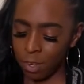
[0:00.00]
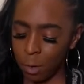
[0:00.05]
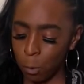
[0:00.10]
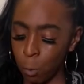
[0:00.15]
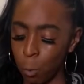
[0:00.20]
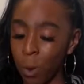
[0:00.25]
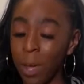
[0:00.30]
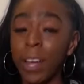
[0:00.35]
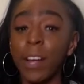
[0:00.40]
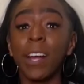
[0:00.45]

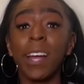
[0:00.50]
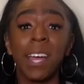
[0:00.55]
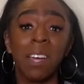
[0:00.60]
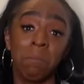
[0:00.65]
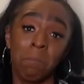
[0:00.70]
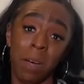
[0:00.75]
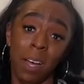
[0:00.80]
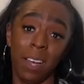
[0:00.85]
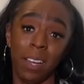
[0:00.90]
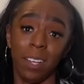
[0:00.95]
Where
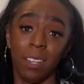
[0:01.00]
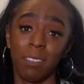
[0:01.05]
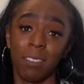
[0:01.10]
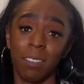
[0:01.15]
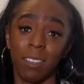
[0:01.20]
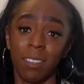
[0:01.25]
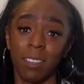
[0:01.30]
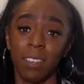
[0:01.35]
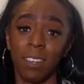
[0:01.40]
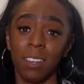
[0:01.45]
am I?
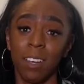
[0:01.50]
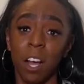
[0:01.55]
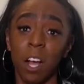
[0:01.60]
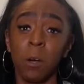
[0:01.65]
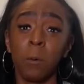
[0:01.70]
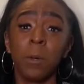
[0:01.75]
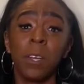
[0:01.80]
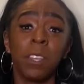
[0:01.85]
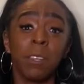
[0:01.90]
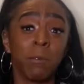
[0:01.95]

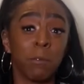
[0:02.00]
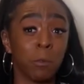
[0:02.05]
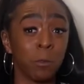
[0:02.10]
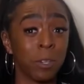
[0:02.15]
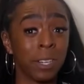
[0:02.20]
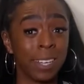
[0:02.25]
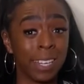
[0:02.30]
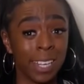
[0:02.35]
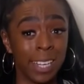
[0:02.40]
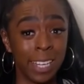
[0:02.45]
Are we in the
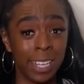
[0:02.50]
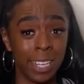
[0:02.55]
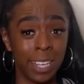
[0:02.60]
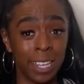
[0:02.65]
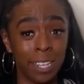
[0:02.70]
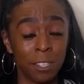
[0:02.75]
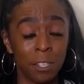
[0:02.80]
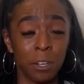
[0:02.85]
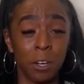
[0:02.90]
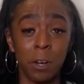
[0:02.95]
Florida
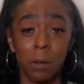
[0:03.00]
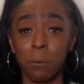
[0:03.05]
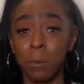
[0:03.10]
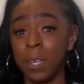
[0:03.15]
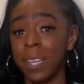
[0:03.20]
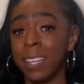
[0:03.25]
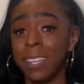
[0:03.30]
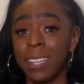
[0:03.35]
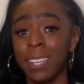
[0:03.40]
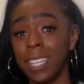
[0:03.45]
Keys or are
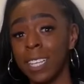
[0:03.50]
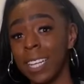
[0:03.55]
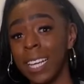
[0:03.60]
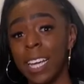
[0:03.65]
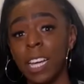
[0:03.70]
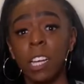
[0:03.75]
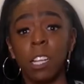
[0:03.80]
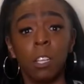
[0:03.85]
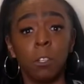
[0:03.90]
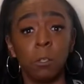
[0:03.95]
we in an
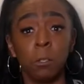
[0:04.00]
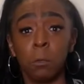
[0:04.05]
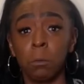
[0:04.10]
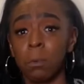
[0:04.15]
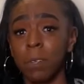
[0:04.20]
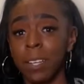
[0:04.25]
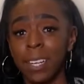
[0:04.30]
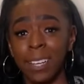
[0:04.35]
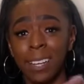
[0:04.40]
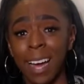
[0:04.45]
igloo
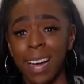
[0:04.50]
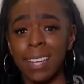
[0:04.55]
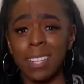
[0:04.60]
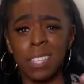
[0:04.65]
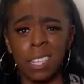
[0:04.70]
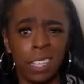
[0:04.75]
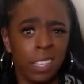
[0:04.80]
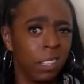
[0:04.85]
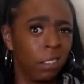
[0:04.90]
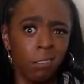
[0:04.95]
in
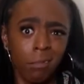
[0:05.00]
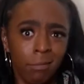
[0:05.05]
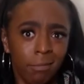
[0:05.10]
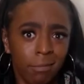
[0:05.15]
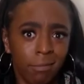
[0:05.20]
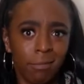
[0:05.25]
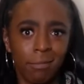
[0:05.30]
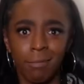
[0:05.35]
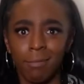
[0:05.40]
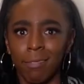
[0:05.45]
Iceland?
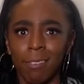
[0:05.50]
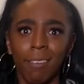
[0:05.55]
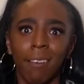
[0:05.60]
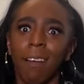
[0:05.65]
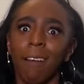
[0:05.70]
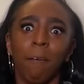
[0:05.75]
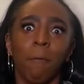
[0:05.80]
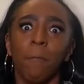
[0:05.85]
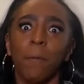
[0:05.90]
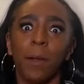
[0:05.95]

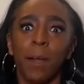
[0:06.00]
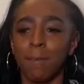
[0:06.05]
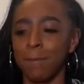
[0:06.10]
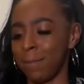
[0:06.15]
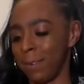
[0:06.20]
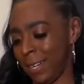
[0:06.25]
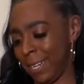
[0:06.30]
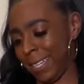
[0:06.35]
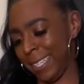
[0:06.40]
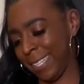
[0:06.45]

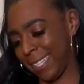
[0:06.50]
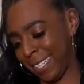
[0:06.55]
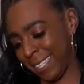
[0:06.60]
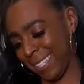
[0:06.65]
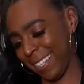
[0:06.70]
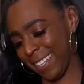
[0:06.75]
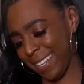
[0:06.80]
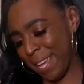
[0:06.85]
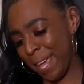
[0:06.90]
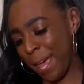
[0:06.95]
Whatever it is.
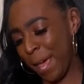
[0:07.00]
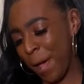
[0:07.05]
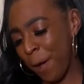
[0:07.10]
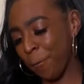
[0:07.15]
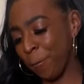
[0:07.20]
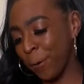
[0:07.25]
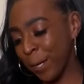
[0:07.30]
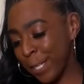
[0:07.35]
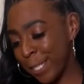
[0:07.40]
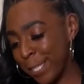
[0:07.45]

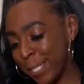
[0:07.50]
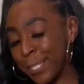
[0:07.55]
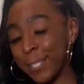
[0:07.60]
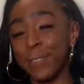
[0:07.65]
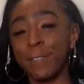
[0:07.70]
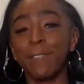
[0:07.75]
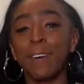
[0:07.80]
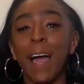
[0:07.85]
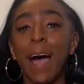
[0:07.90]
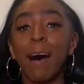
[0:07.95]
What
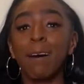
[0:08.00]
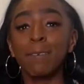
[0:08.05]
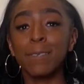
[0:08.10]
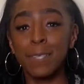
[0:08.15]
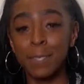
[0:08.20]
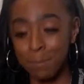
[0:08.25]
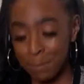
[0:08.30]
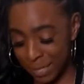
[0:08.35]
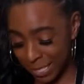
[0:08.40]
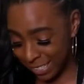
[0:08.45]

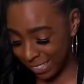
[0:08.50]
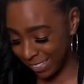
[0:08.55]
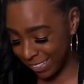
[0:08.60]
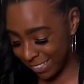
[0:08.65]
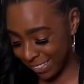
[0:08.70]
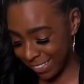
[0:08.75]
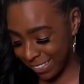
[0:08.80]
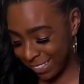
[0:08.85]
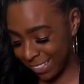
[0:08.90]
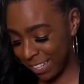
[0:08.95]
surrounds me?
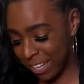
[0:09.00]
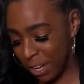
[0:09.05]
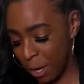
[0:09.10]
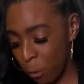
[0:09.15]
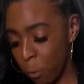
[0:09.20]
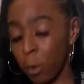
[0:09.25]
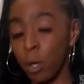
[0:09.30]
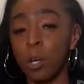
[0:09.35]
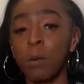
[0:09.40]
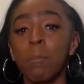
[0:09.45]

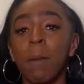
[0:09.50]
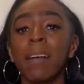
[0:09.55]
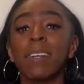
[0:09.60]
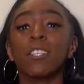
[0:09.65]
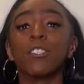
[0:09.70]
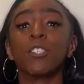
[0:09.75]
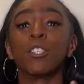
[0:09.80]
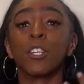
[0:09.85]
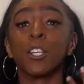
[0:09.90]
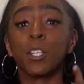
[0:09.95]
What are my
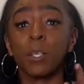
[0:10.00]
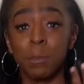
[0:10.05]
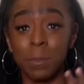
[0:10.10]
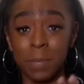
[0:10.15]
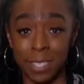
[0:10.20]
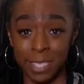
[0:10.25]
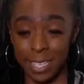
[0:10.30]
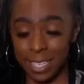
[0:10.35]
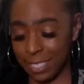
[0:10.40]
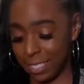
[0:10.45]

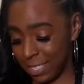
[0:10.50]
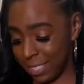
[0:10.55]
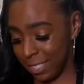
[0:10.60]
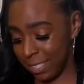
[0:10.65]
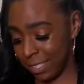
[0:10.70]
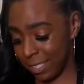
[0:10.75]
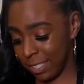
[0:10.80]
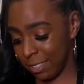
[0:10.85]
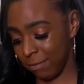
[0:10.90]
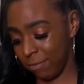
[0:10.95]

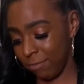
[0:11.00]
circumstances?